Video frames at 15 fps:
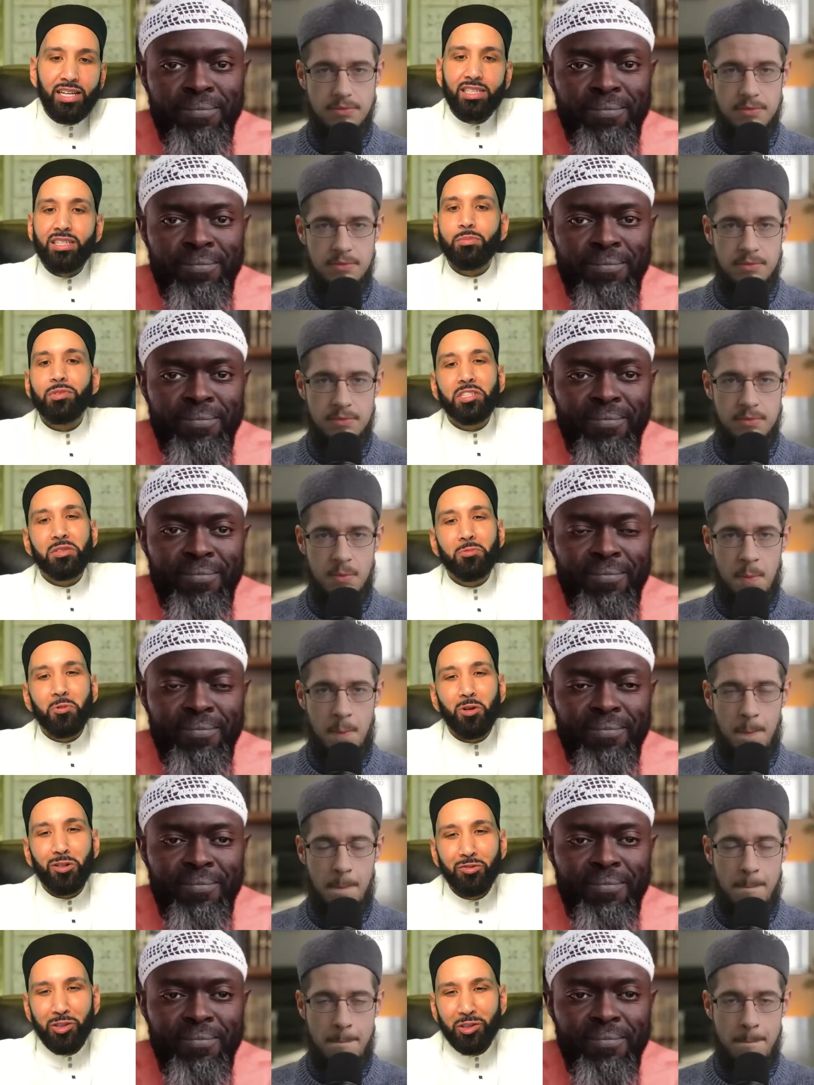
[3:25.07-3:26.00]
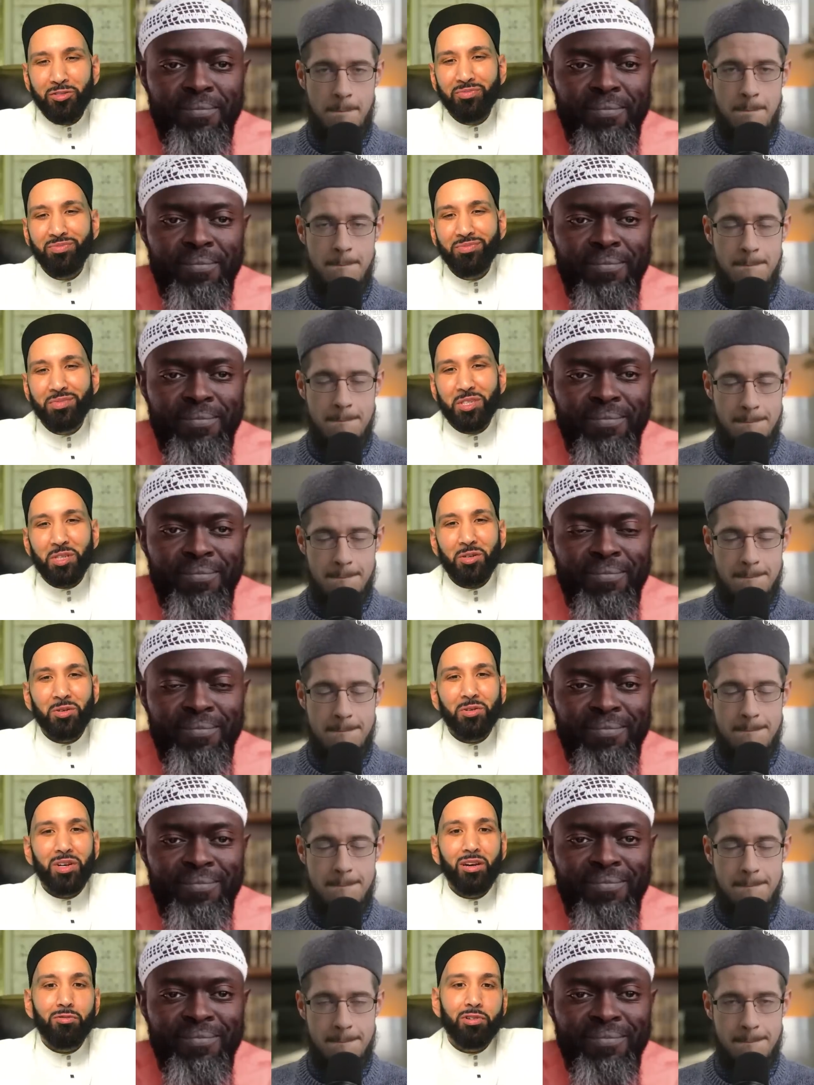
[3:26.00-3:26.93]
Speaker 1: is the Muslim worldview.
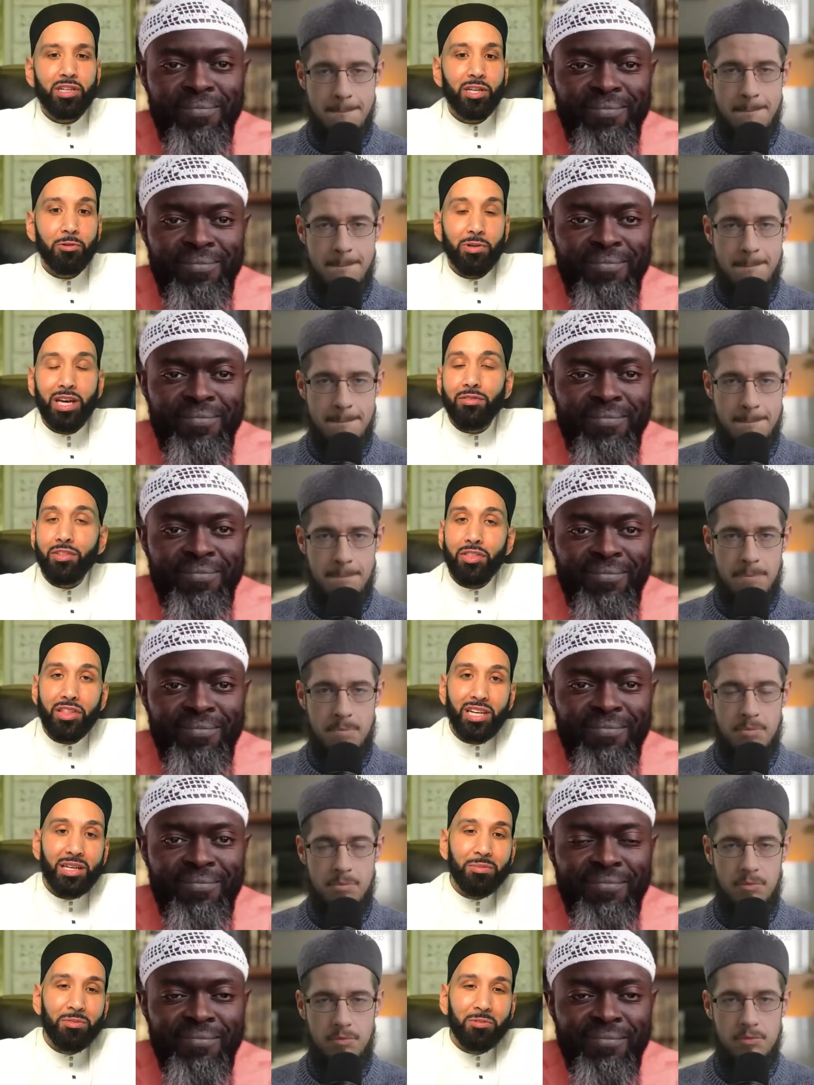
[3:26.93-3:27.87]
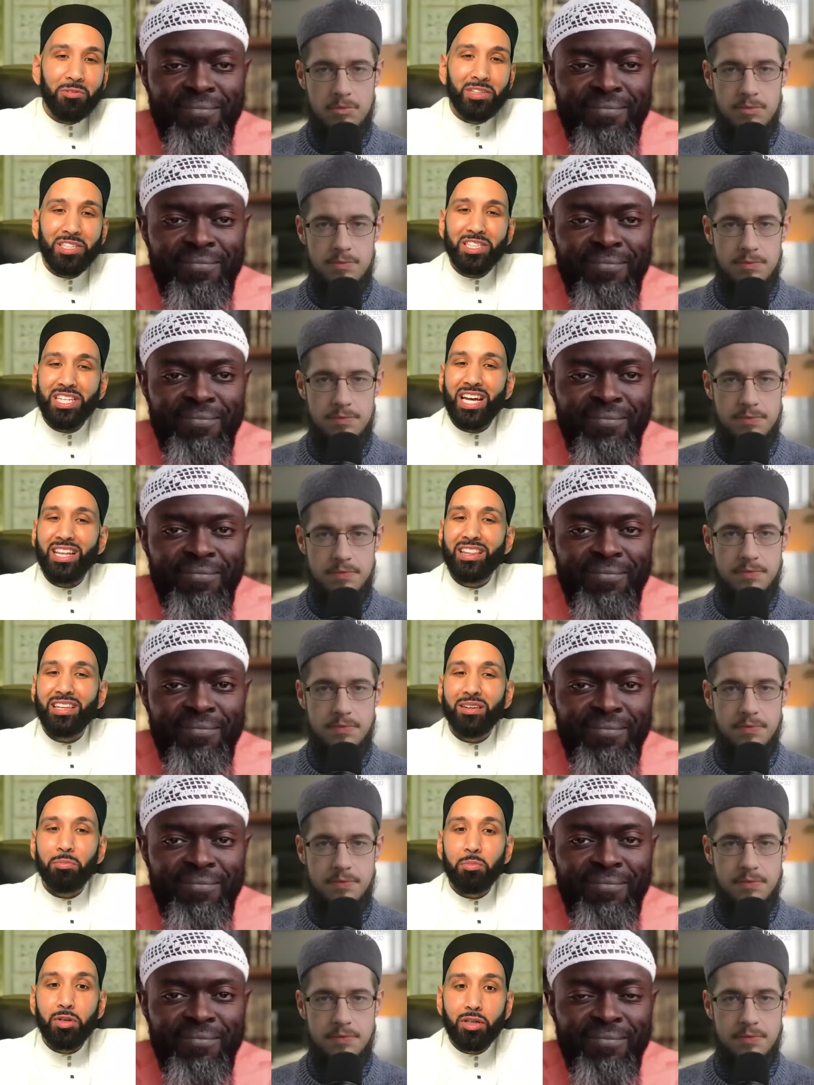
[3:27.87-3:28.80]
So every year we have a theme. We just had
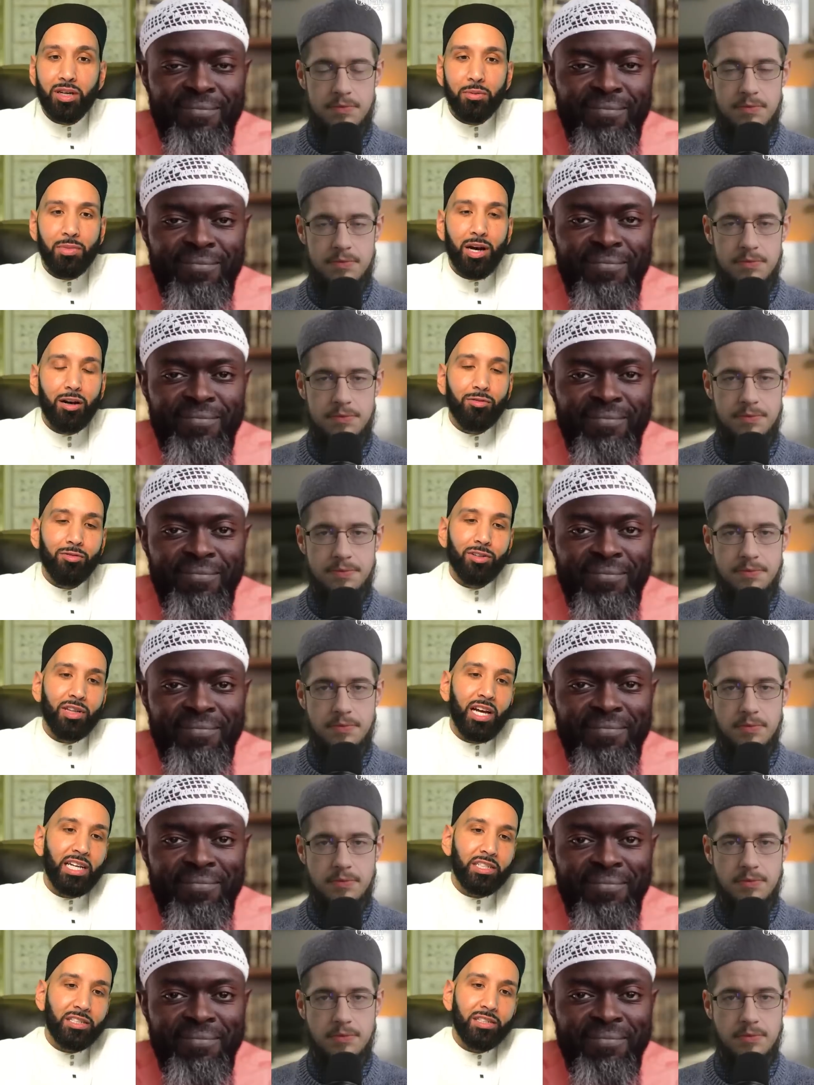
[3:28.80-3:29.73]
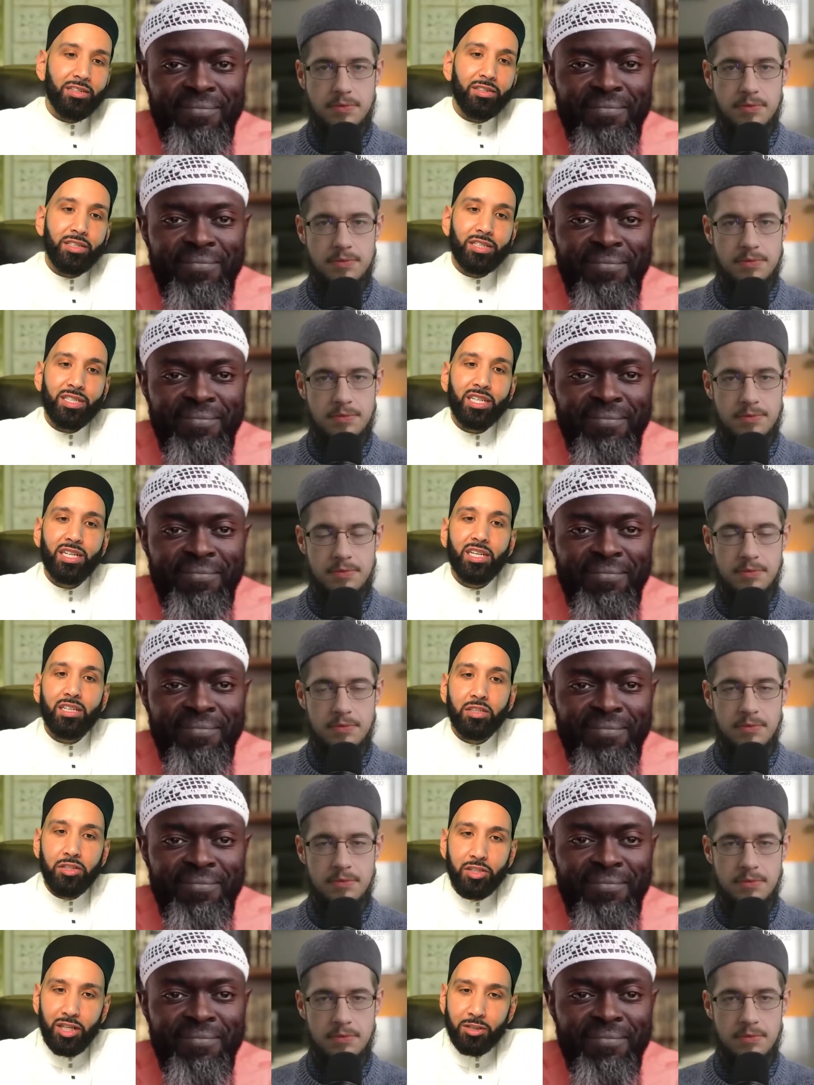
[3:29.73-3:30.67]
the book come out for last year's
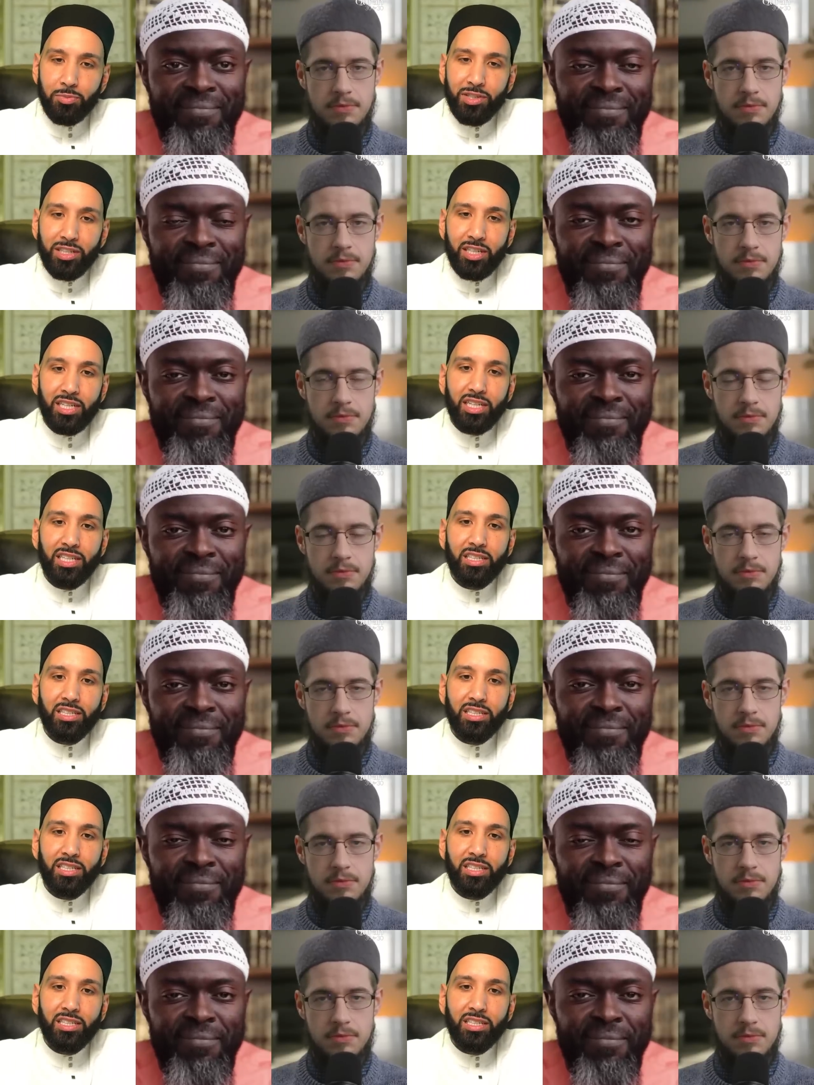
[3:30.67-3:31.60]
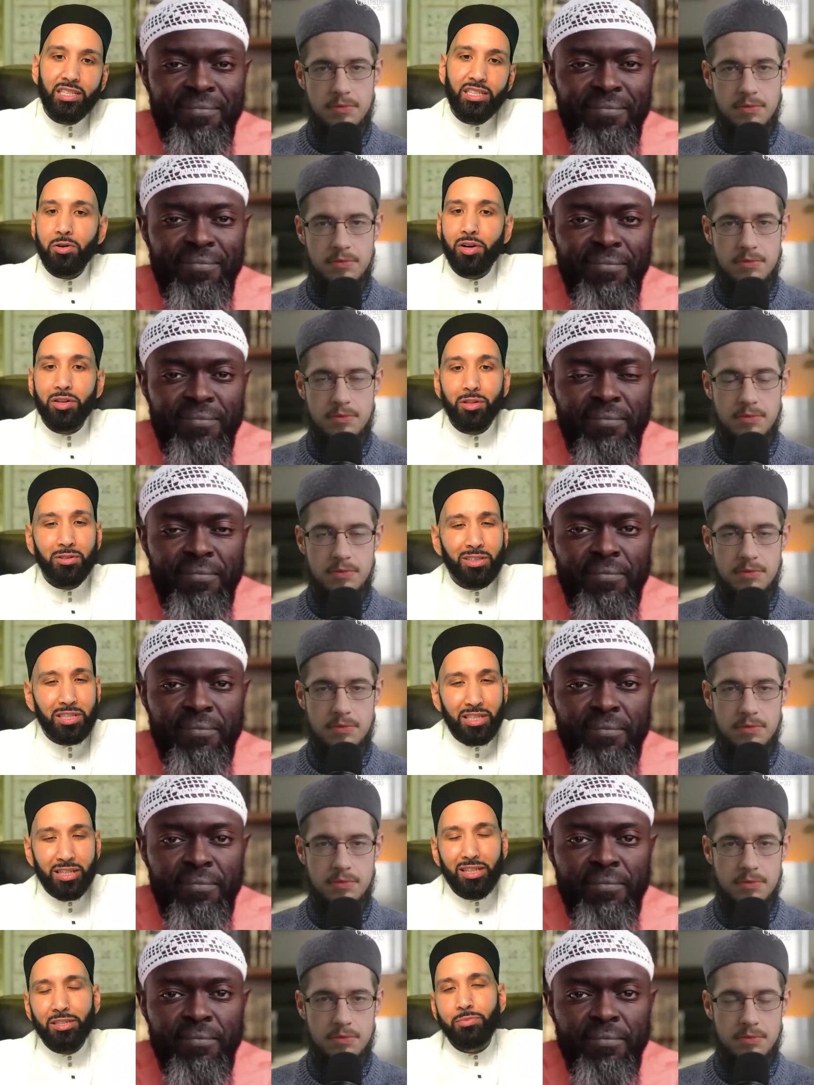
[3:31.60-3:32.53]
Judgment Day series co author
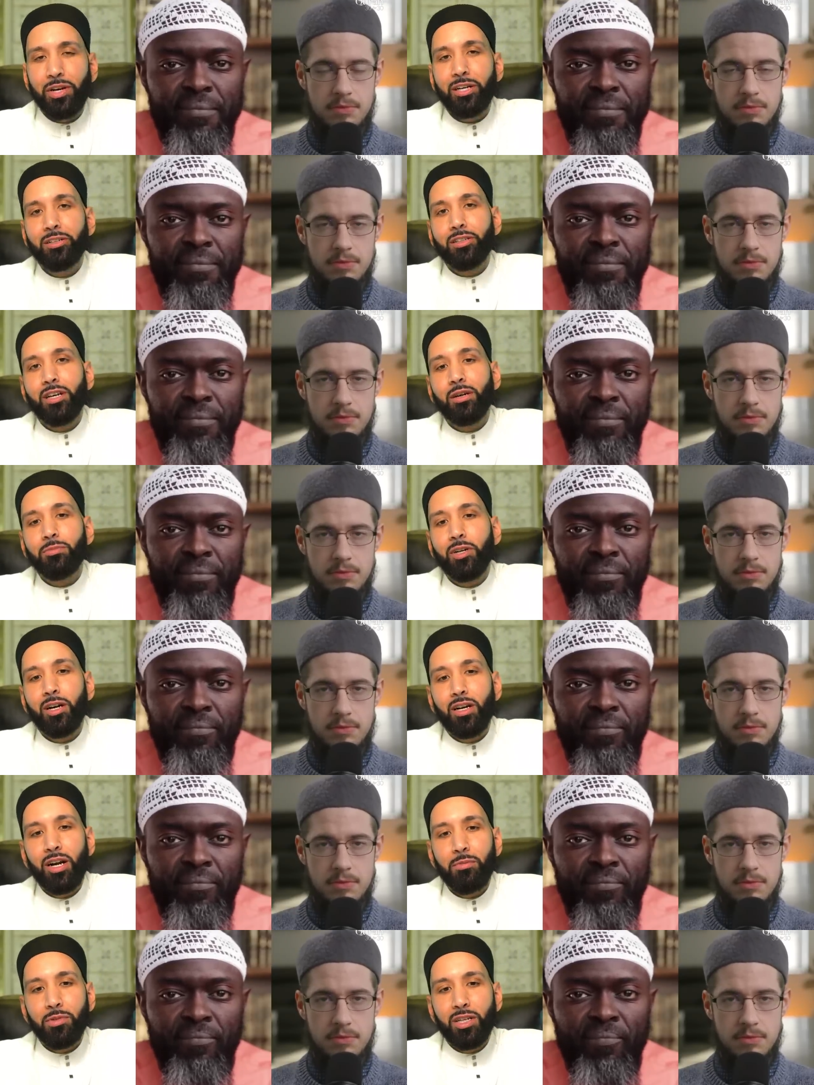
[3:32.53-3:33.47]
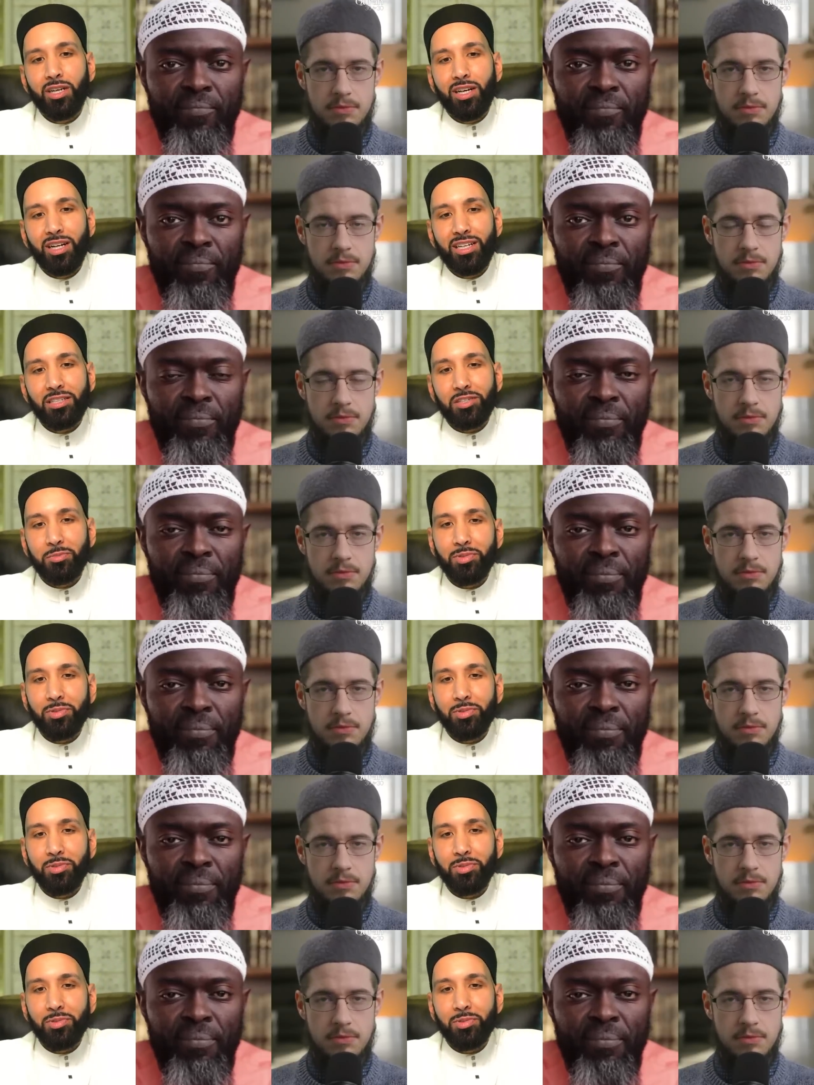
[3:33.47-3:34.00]
with Sheikh Ismail Kamdar, alhamdulillah. So